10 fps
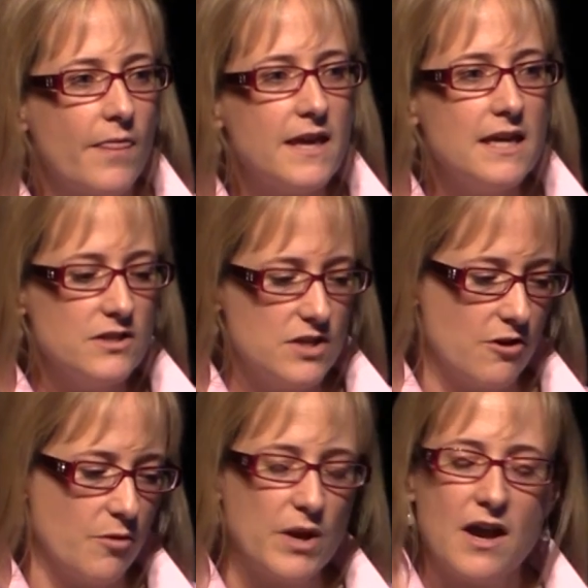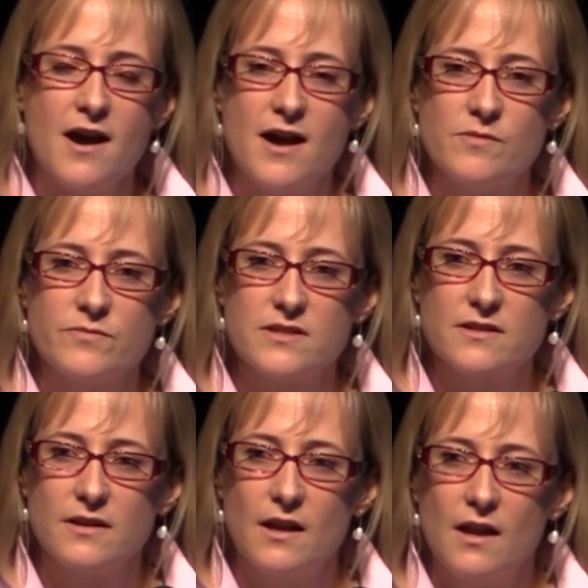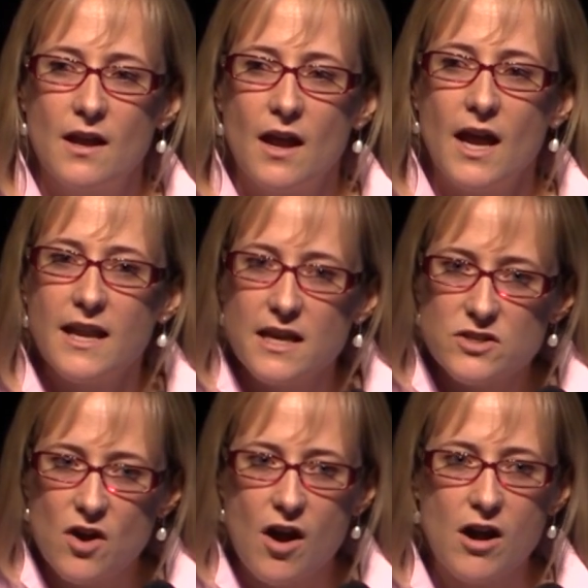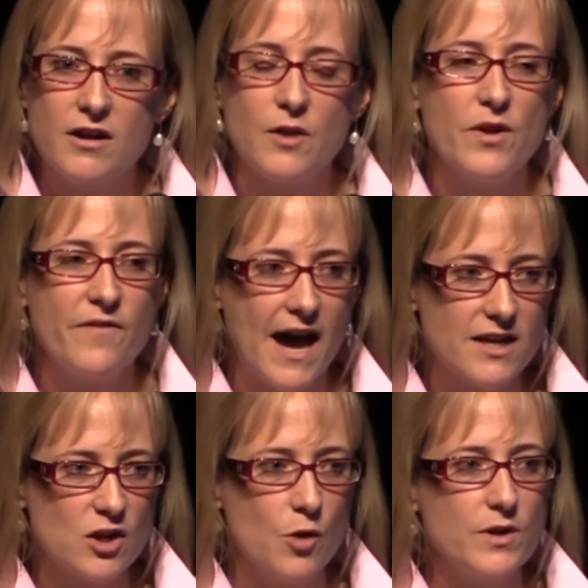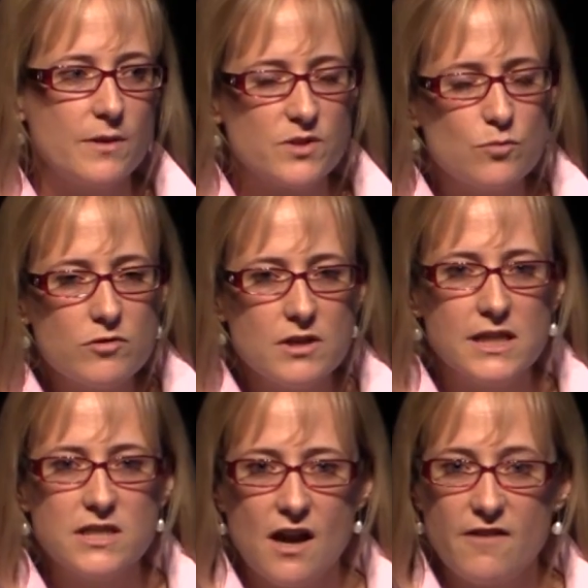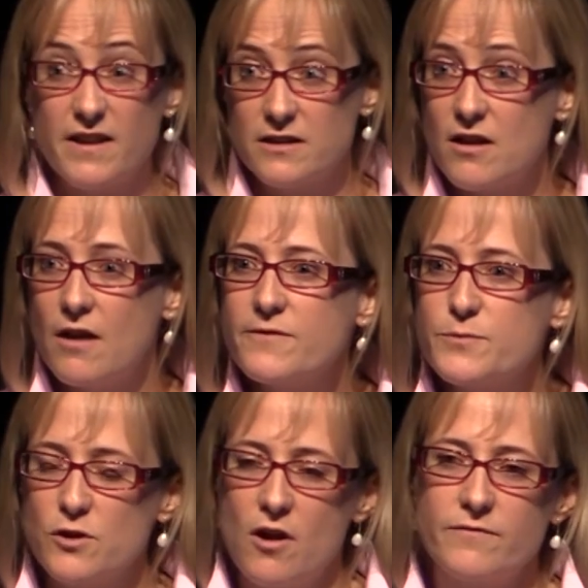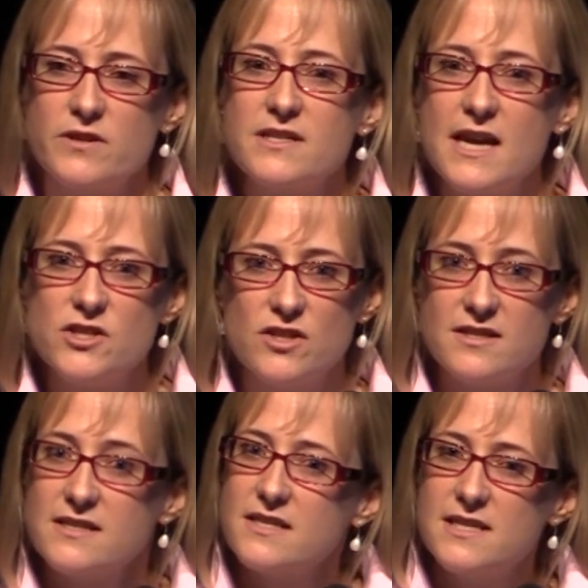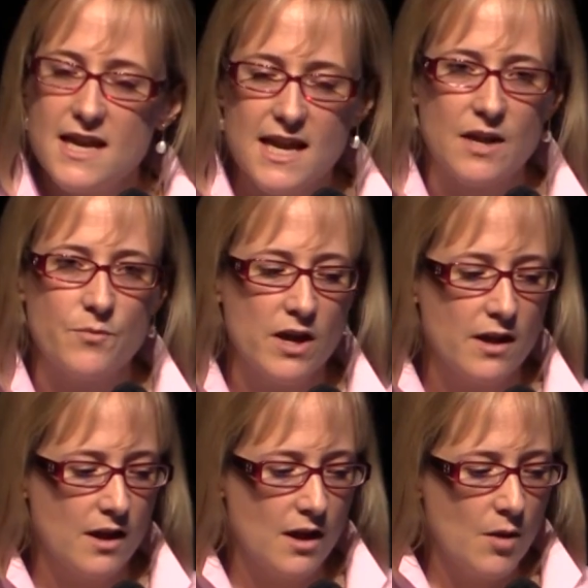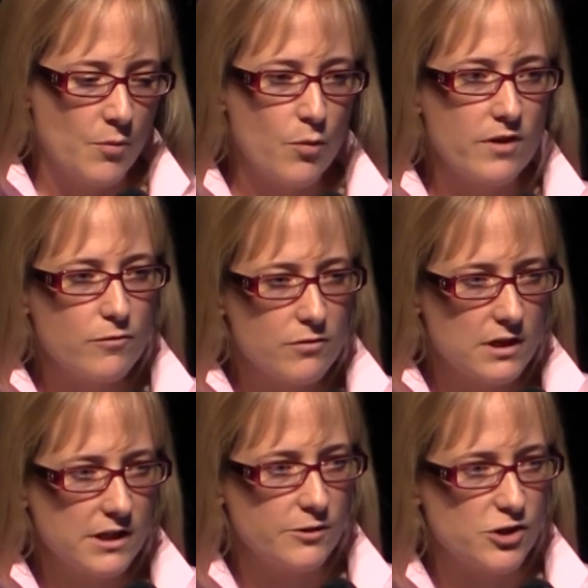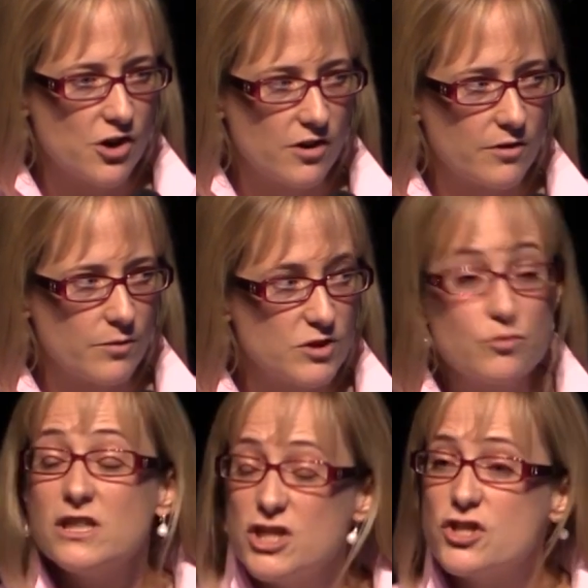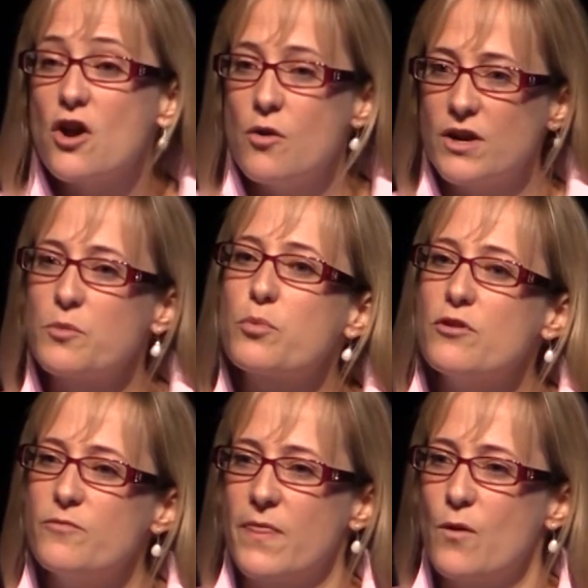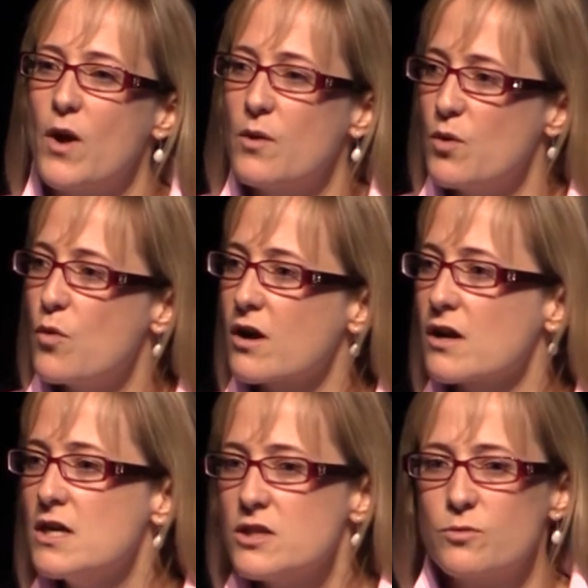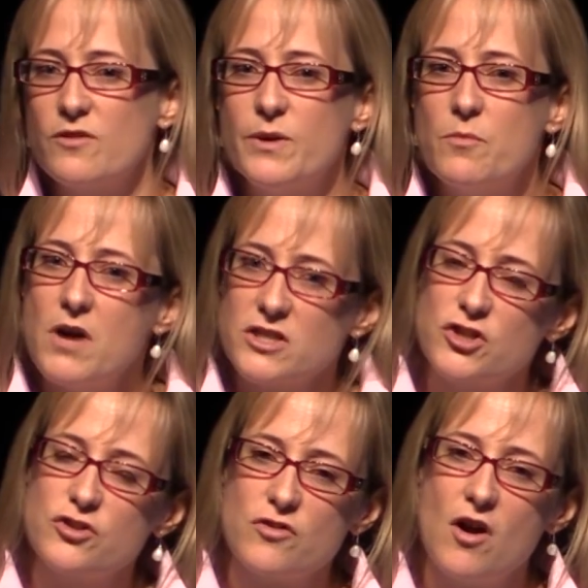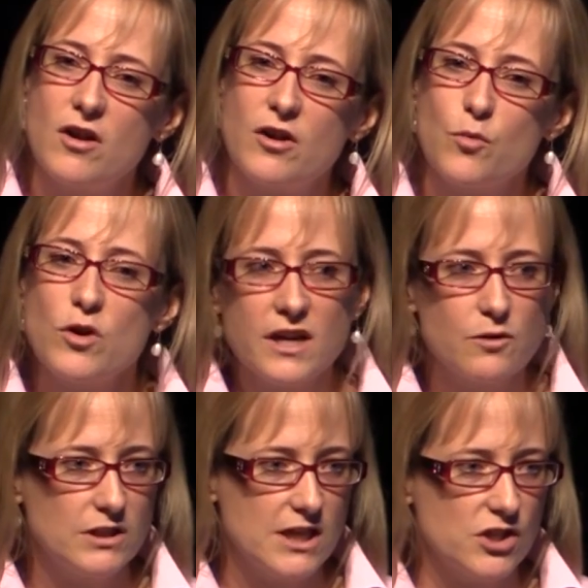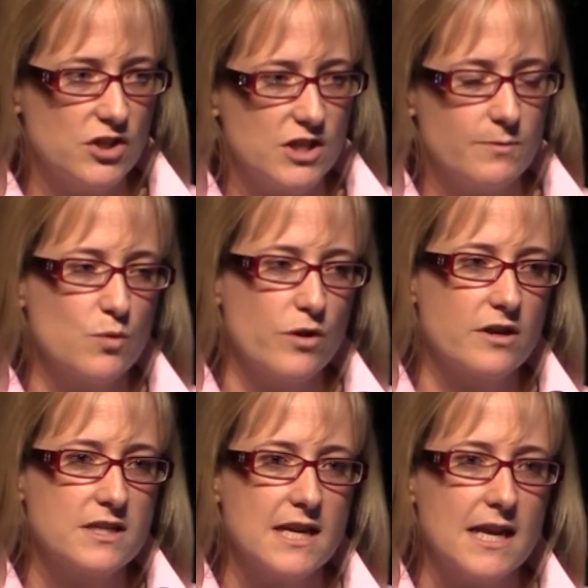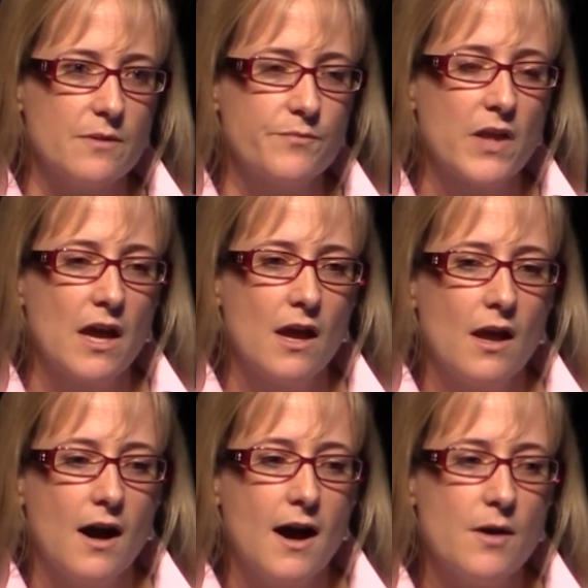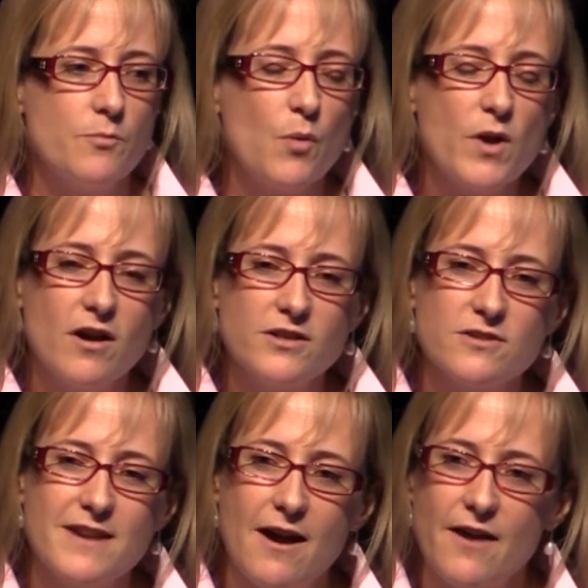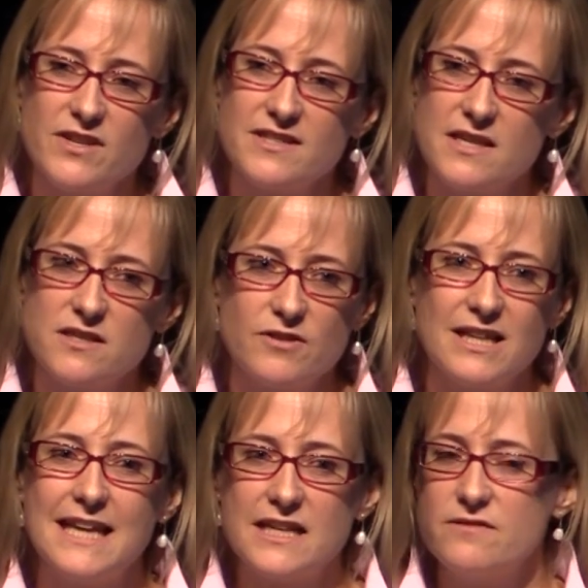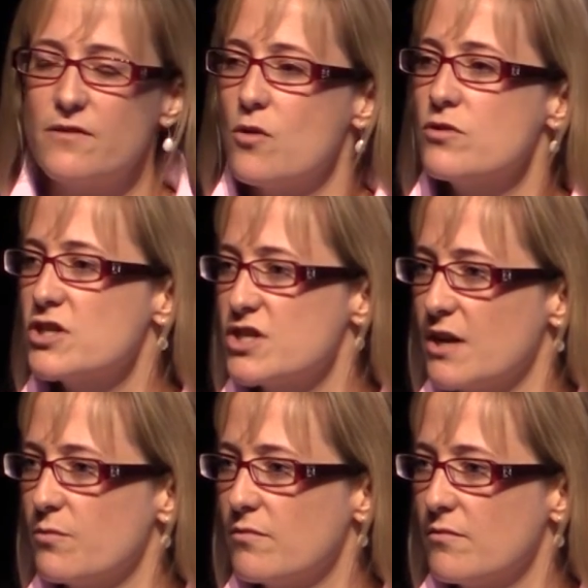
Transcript: the easier it becomes. It is hard, and we've had to open up some really tough and uncomfortable conversations as a team, but it's really shown an improvement in the way we work. So we've built much stronger working relationships with our team, but we also now have a sense of collective ownership,